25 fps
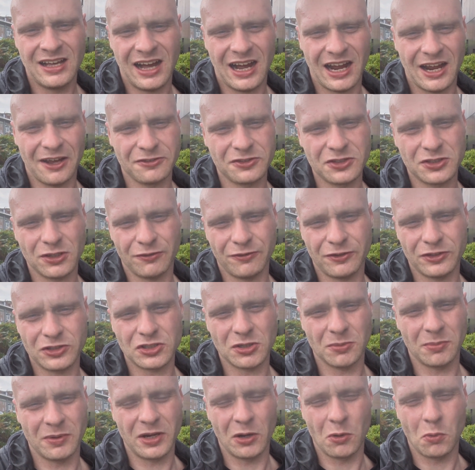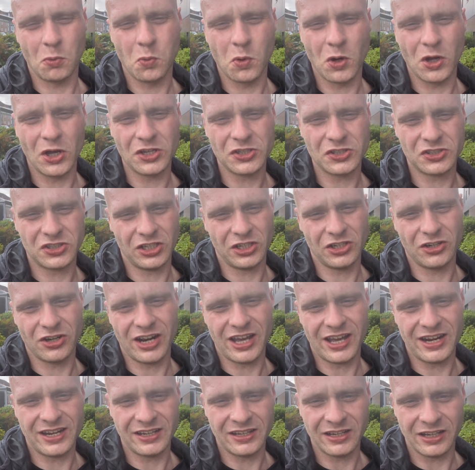I have suffered some of the worst
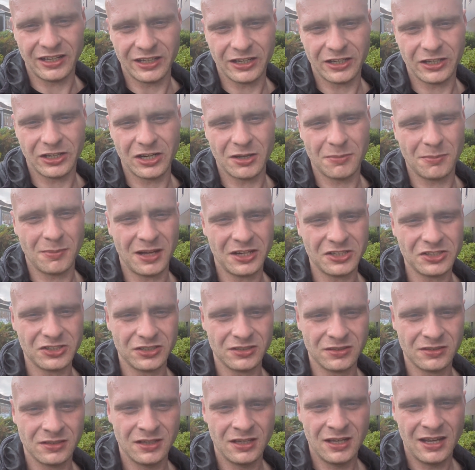degrading that you could imagine.